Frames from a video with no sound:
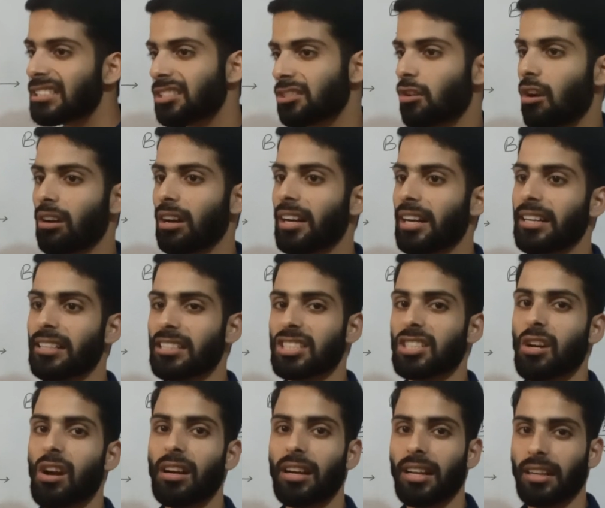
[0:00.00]
stronger and
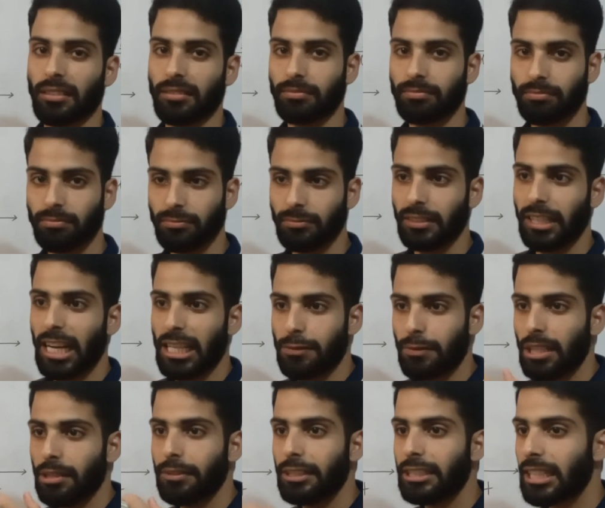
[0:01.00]
stronger
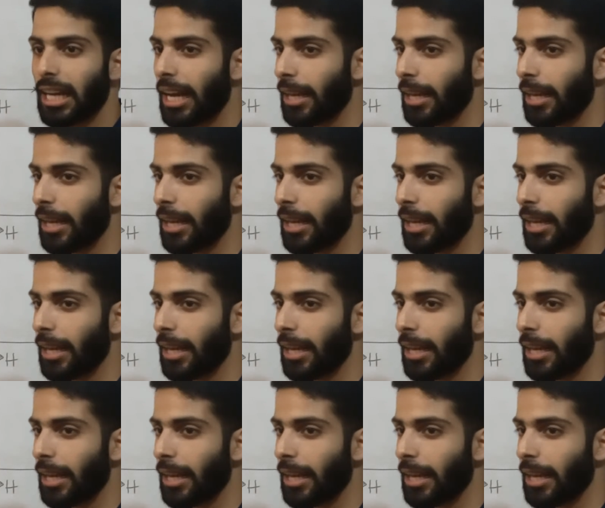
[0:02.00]
gradually with